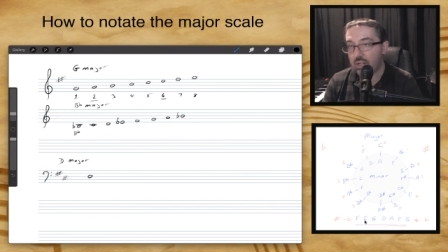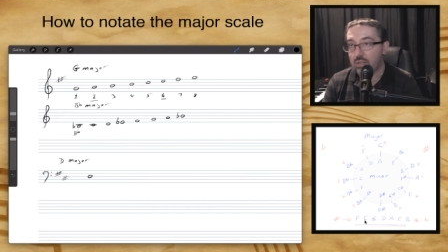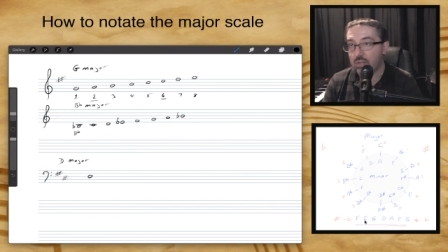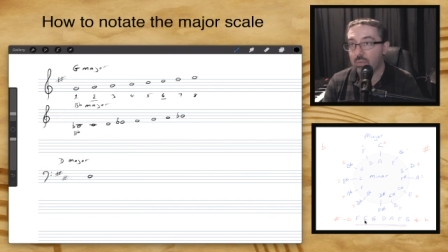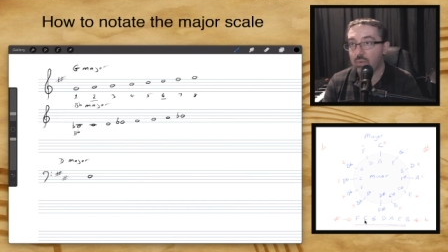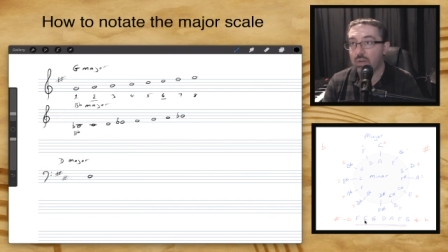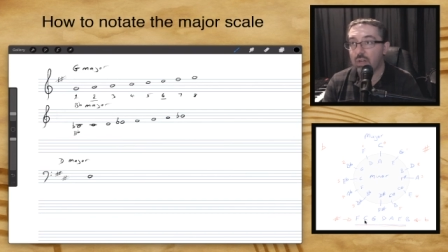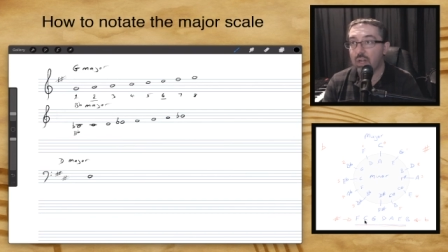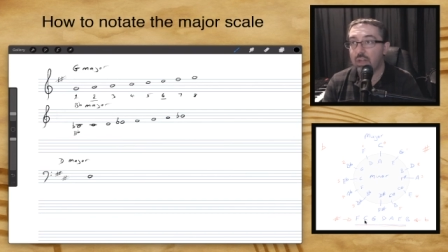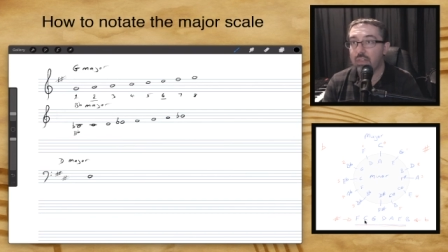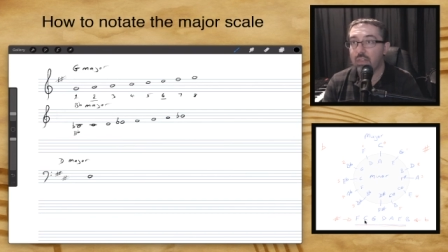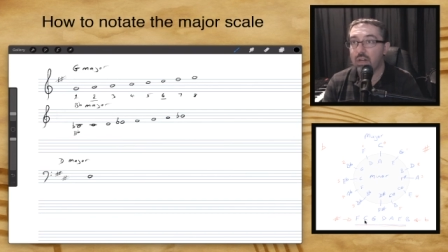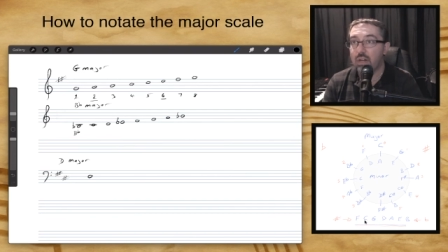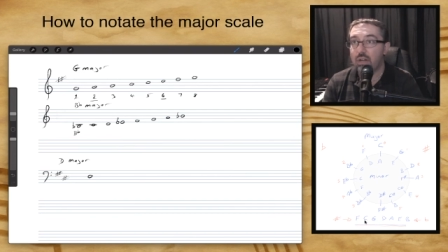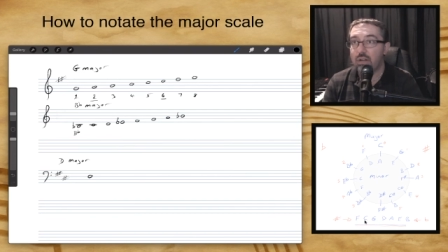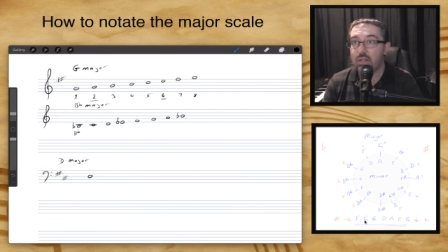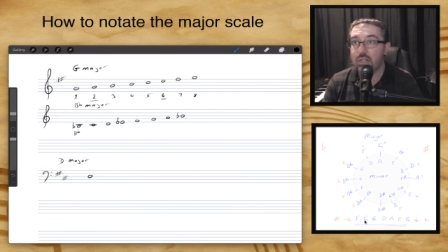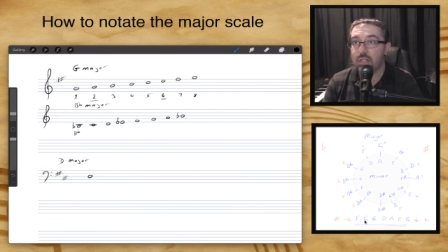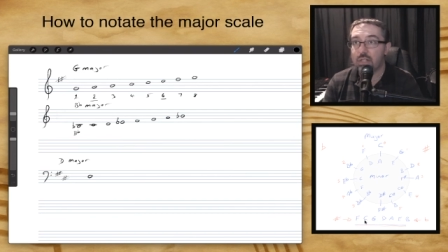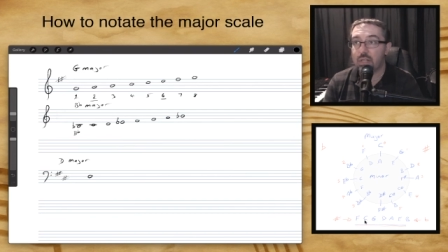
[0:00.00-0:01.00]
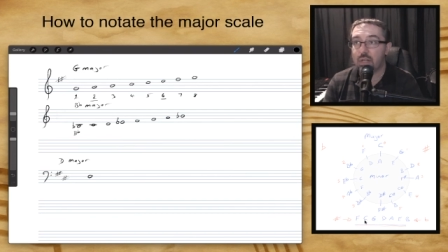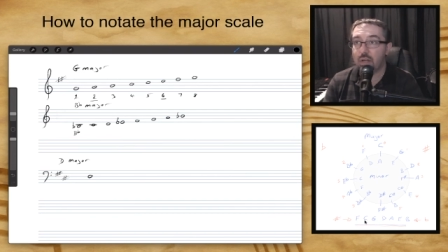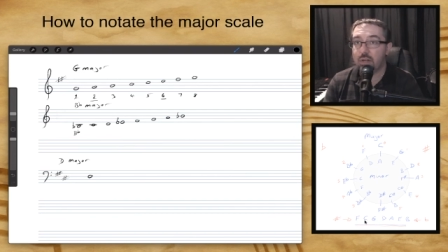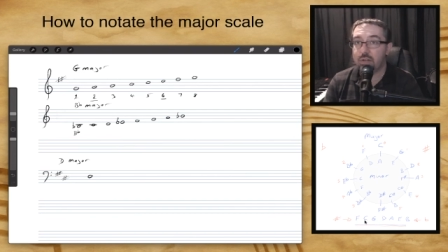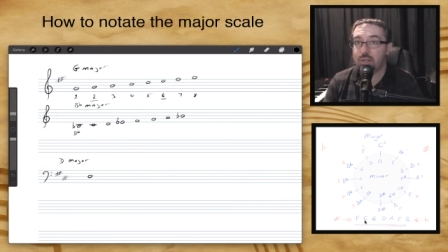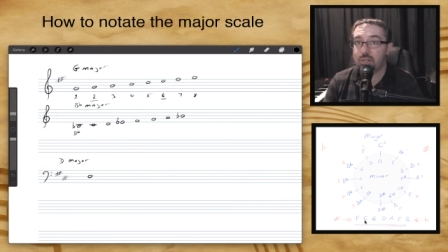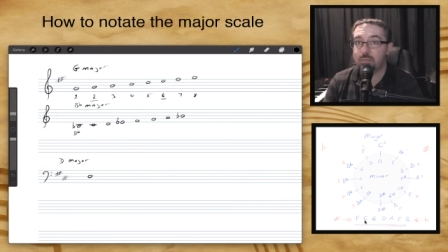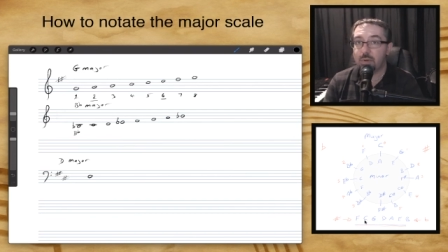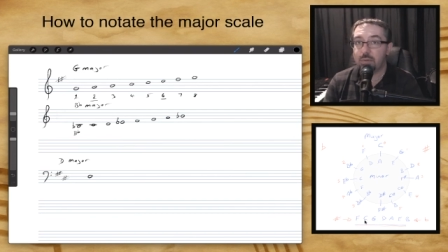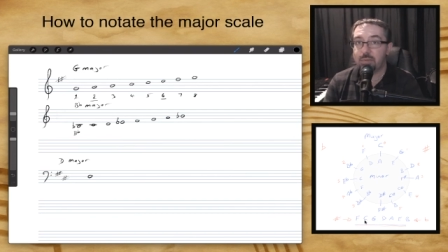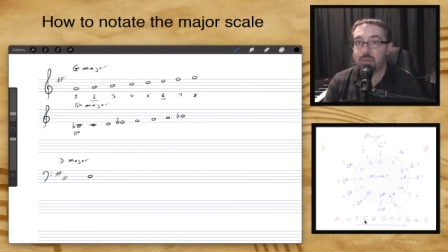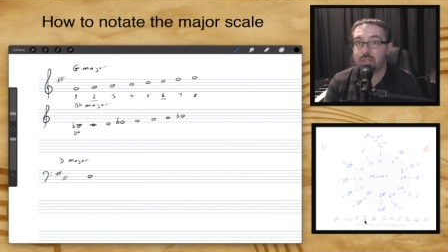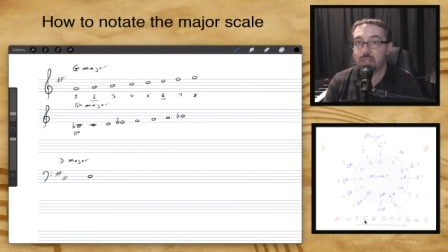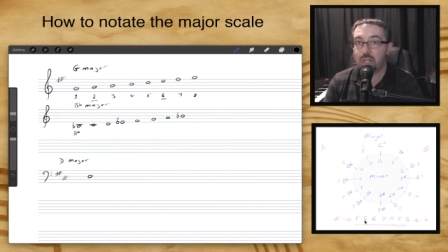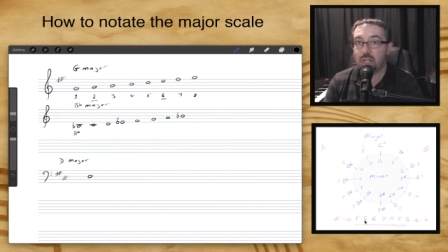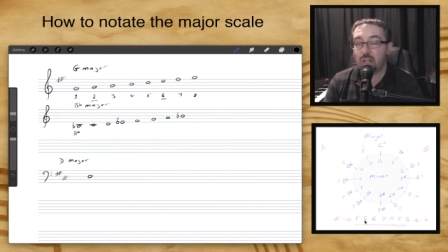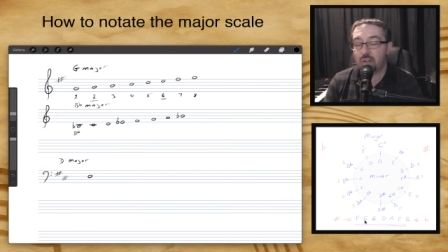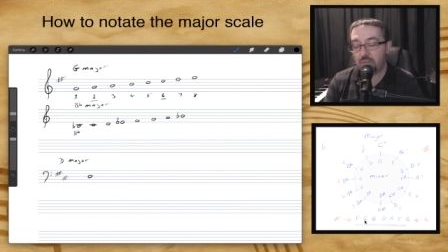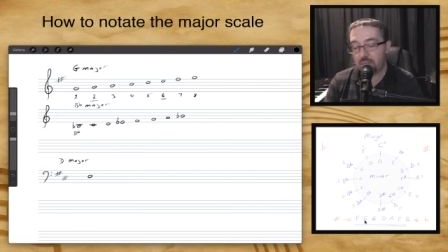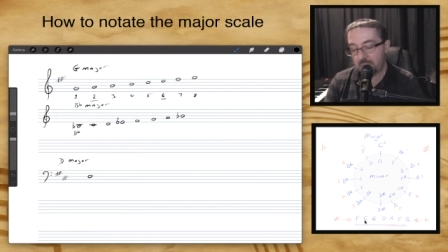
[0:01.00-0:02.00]
to work out the notes I use my musical
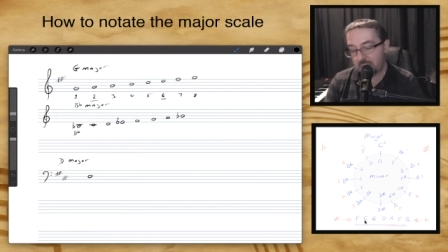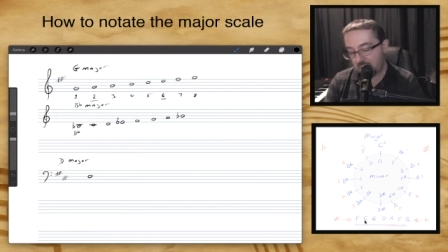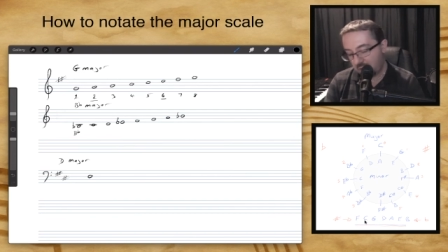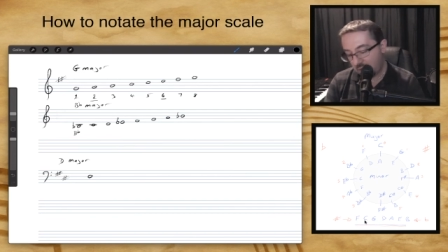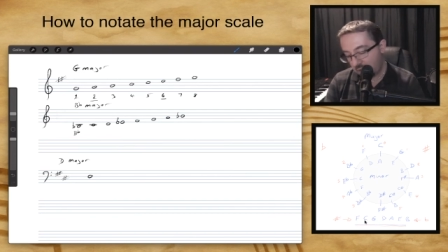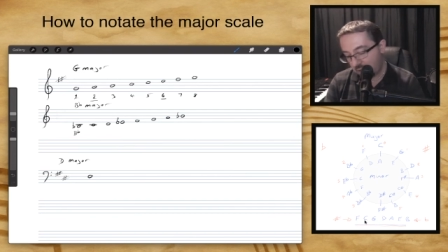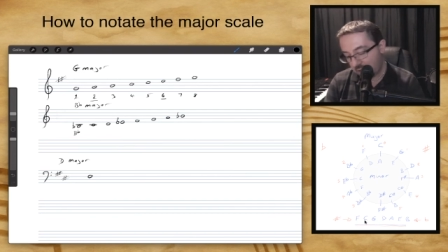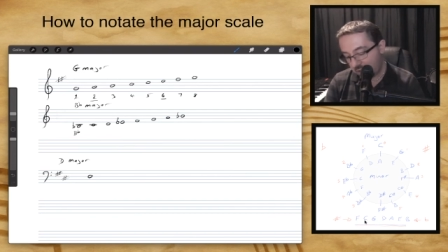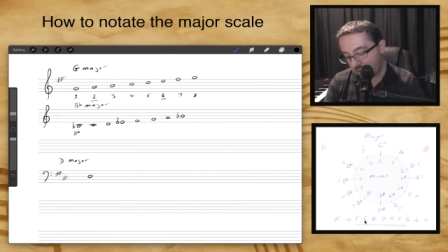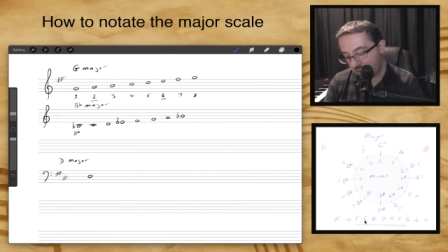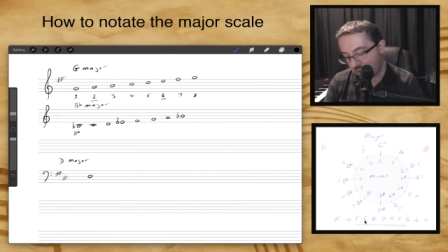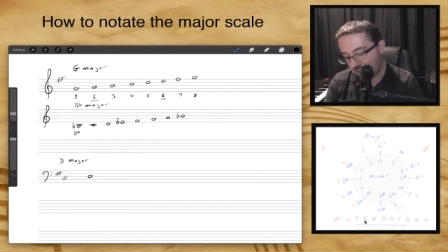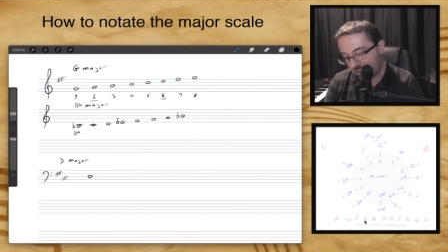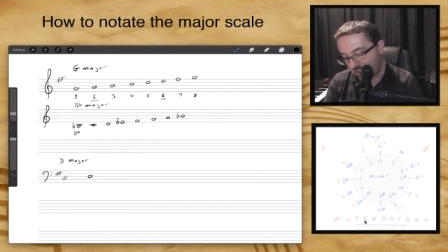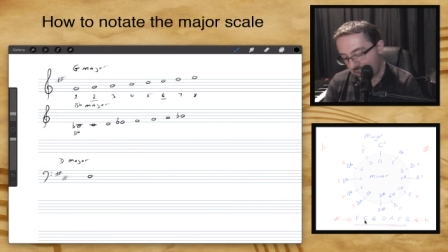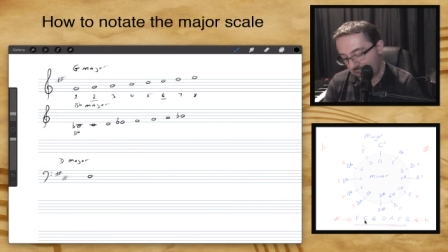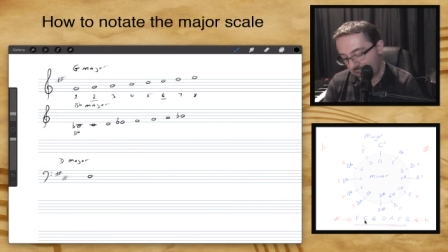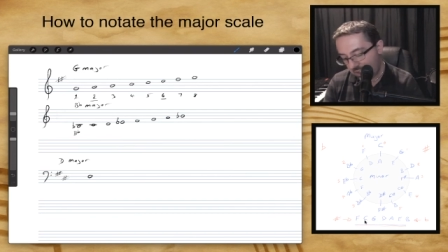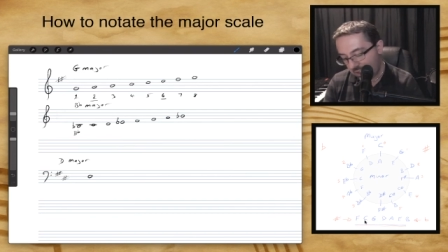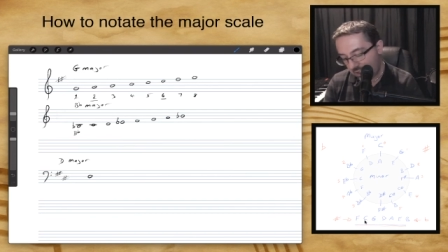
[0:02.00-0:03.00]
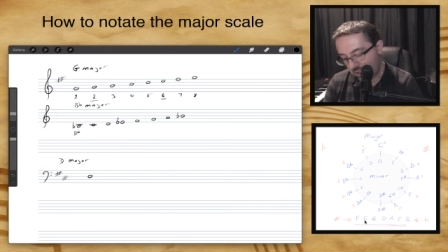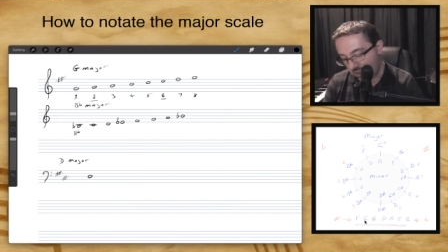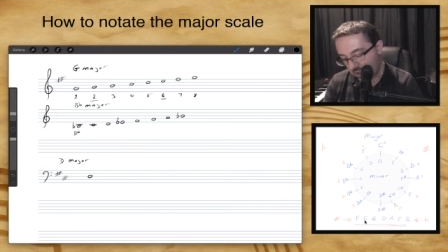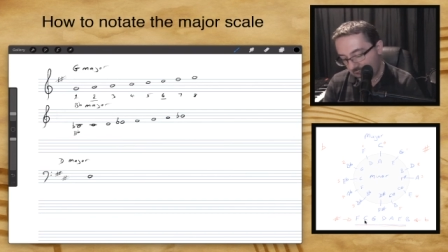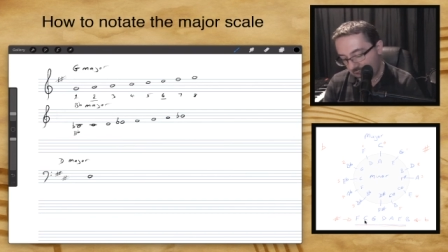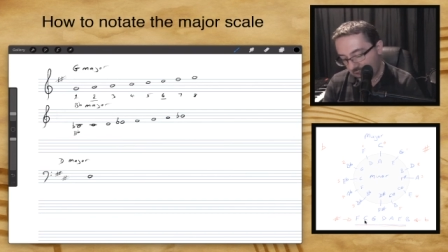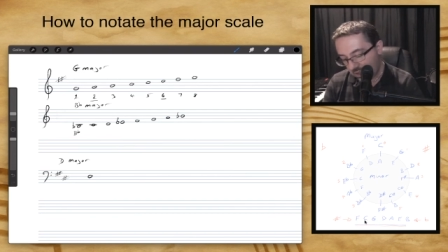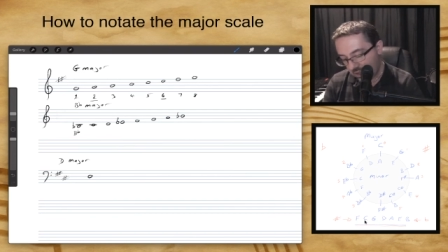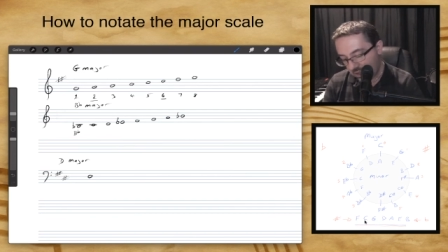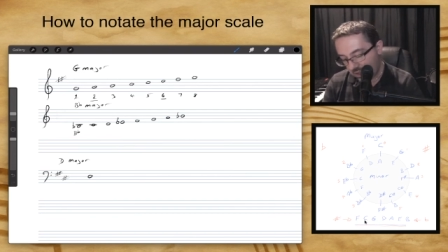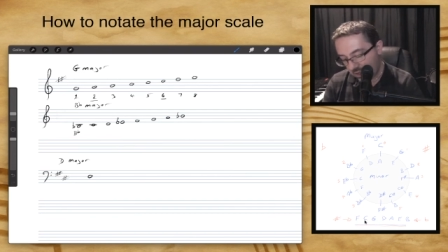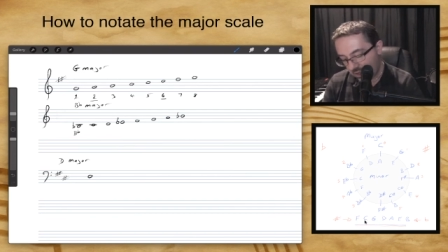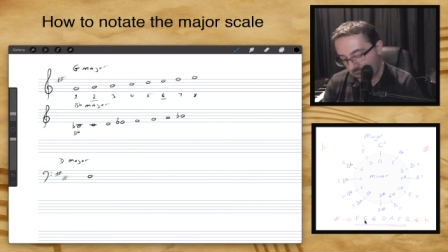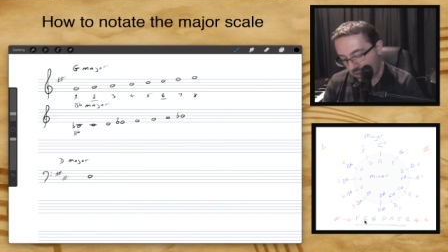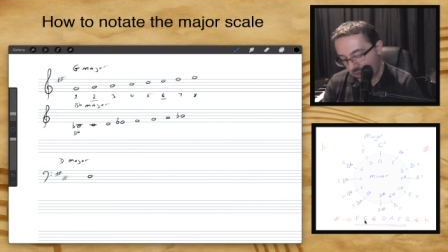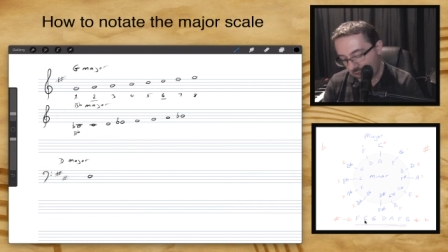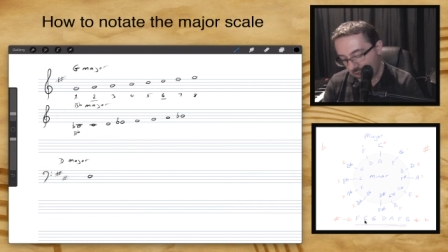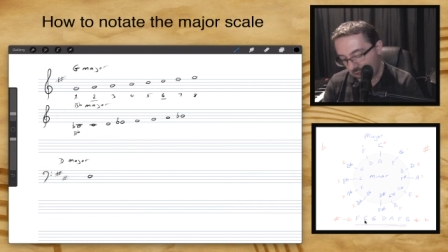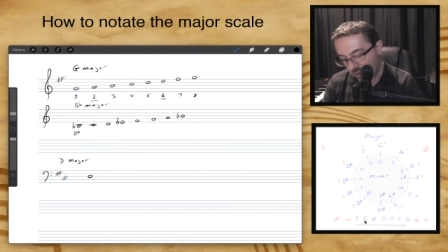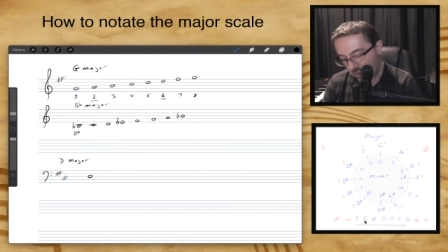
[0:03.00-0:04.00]
alphabet again so D
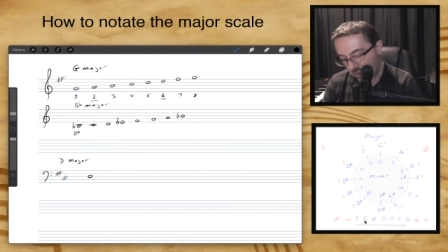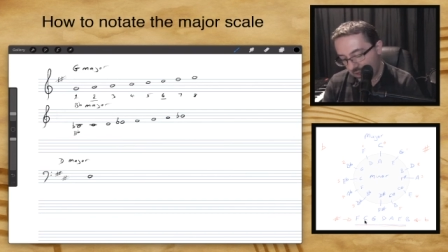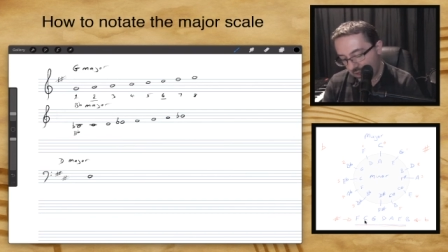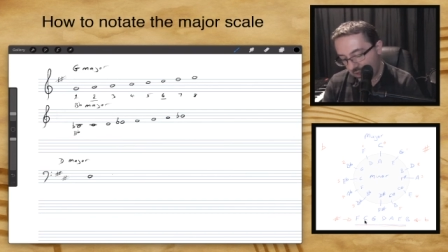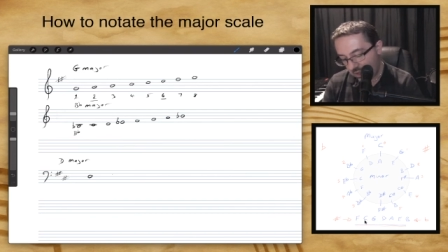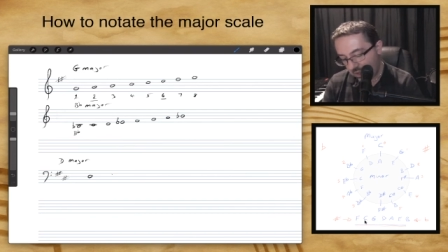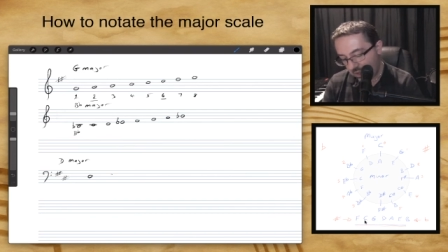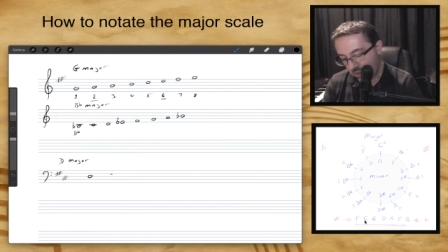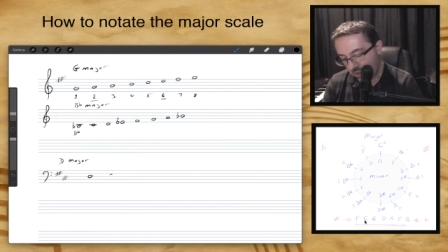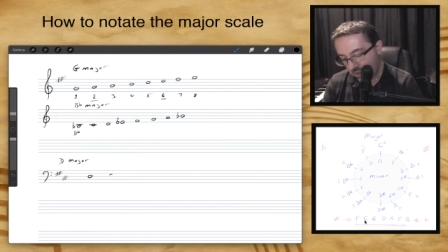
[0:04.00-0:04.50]
E